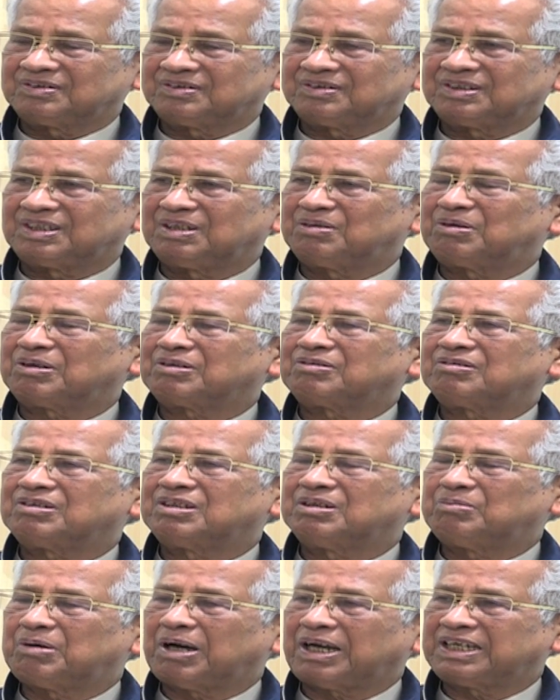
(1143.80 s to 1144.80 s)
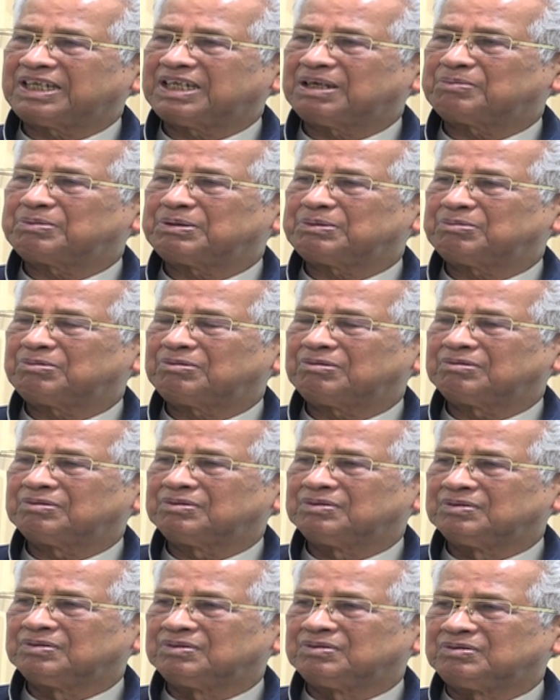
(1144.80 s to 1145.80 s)
They want to divide the people,
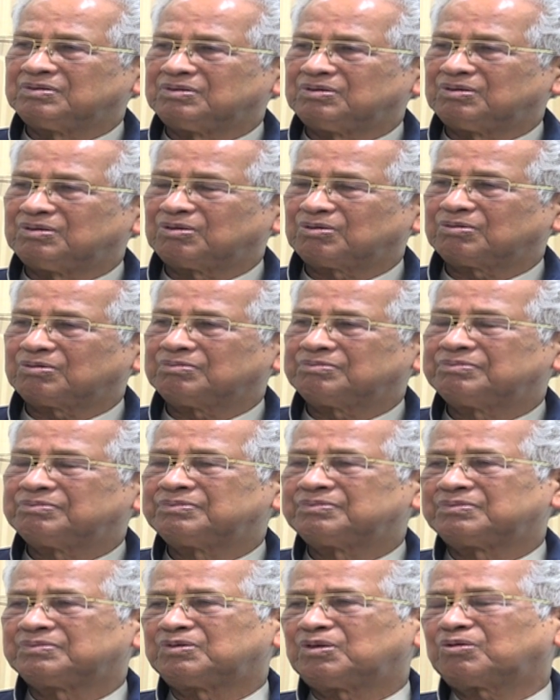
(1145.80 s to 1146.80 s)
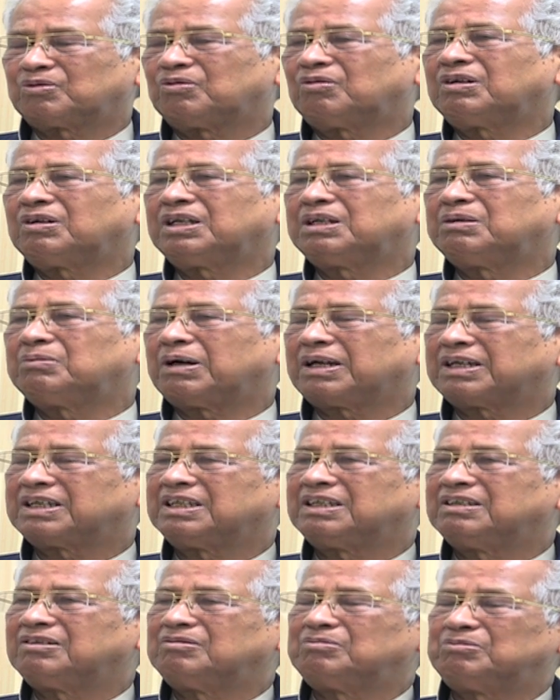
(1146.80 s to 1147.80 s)
not only divide
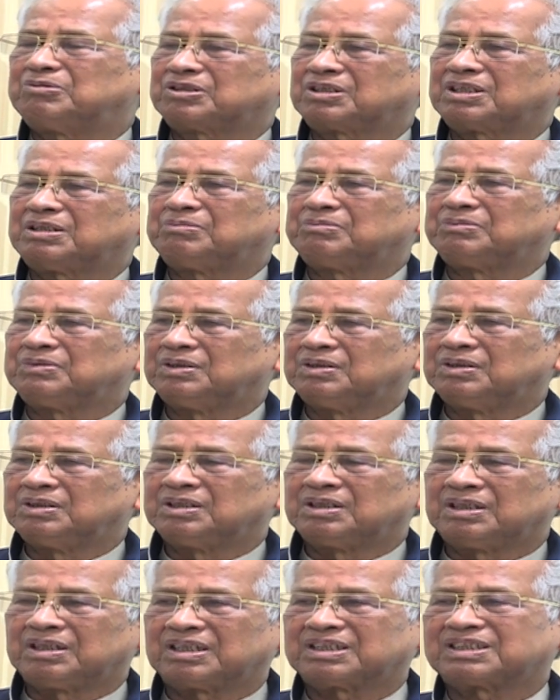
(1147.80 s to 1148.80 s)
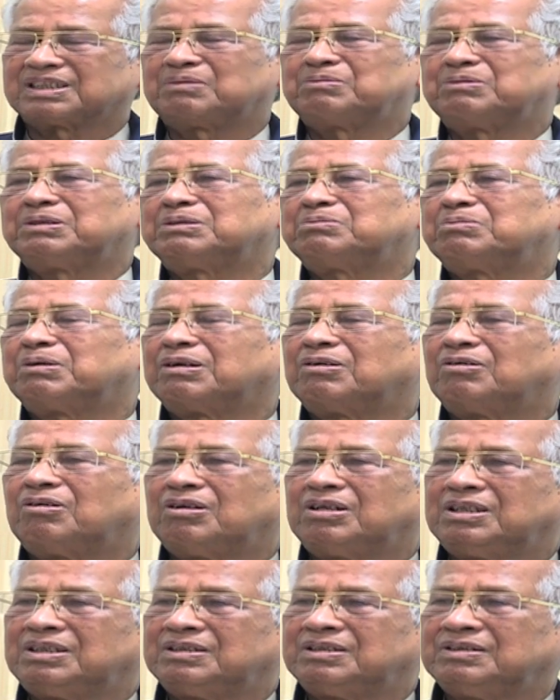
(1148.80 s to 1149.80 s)
Hindu Muslim, Assamese
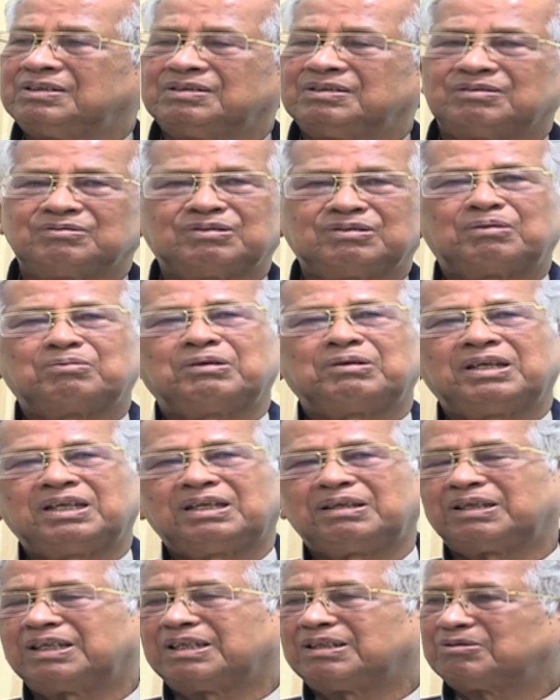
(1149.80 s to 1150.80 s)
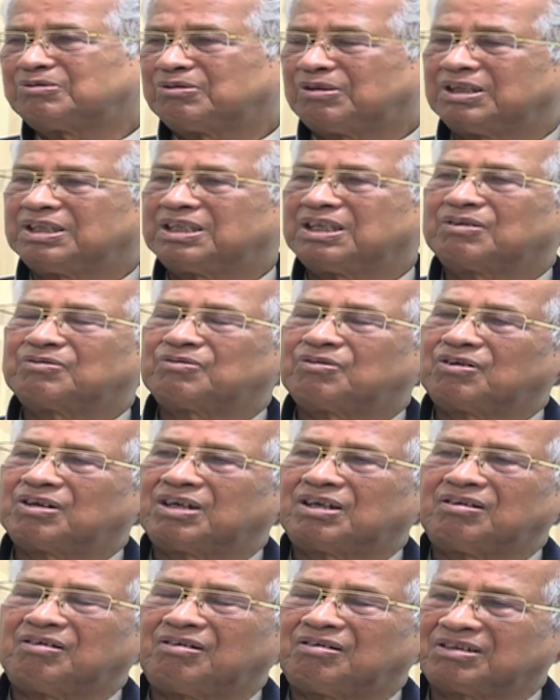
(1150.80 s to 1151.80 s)
Bengali. We have been linking together for
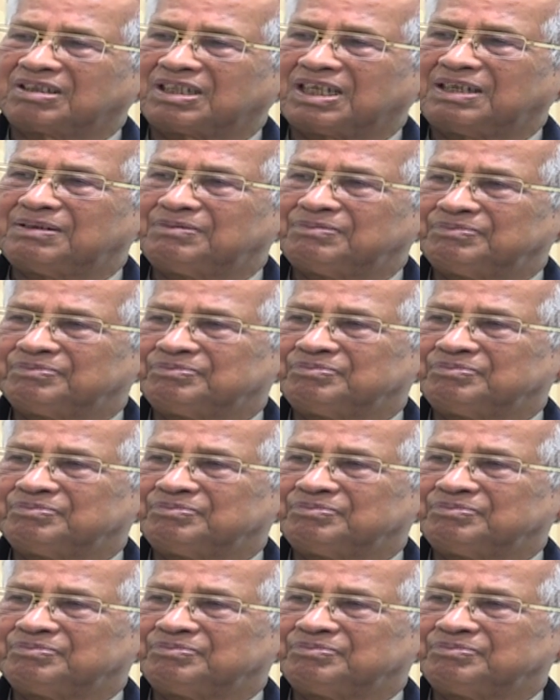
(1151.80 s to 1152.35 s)
a long time.